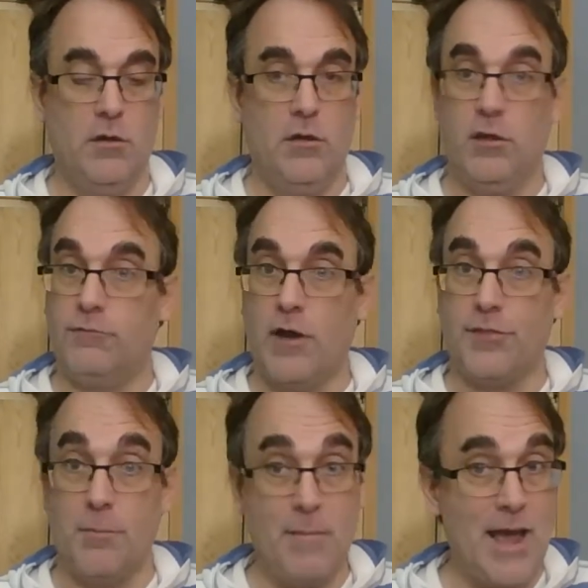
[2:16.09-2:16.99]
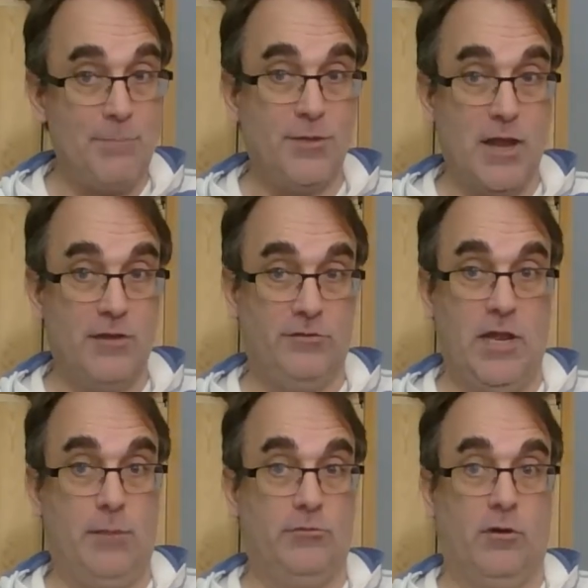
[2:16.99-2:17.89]
you've got the map that has
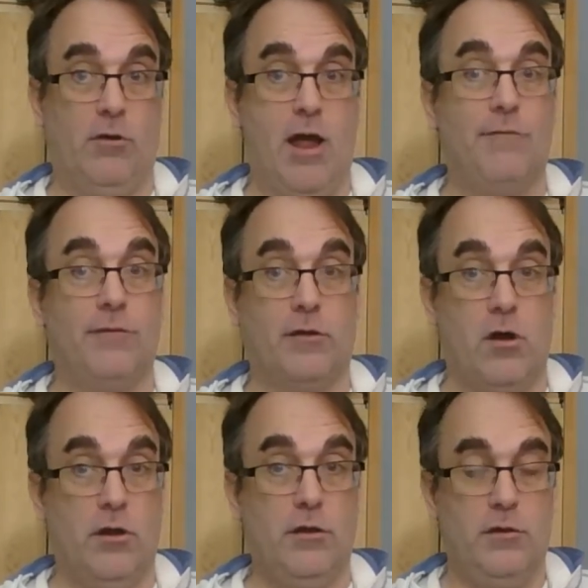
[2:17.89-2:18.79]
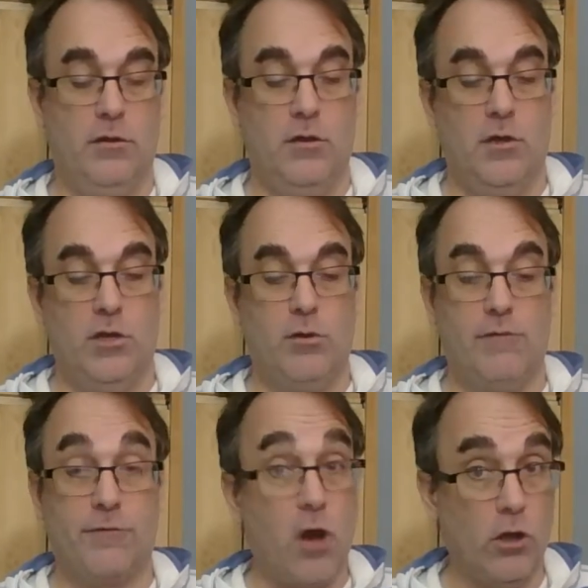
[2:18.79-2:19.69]
names and graphic on it, you
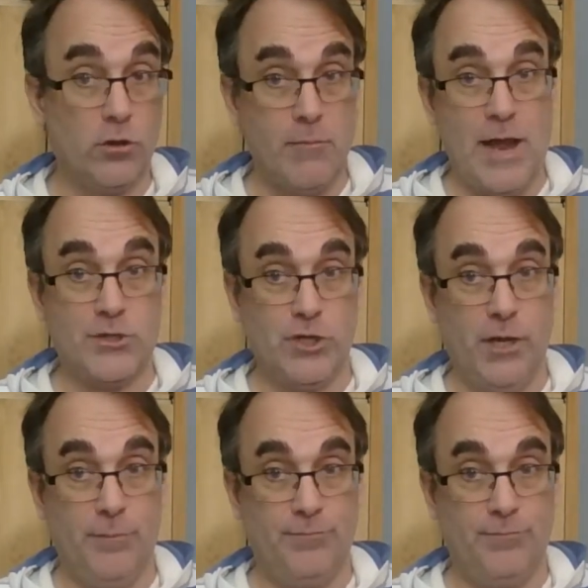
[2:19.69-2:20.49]
have color matching,